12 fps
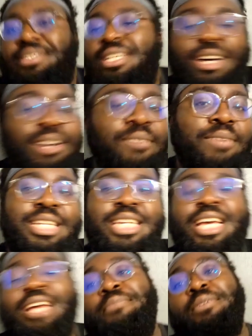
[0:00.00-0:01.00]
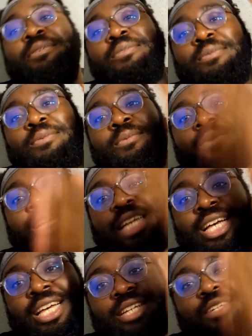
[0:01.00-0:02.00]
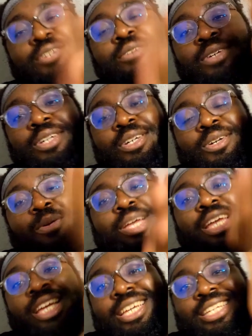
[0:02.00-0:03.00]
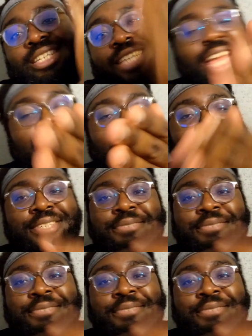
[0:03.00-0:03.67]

to always happen when I do a quick tag.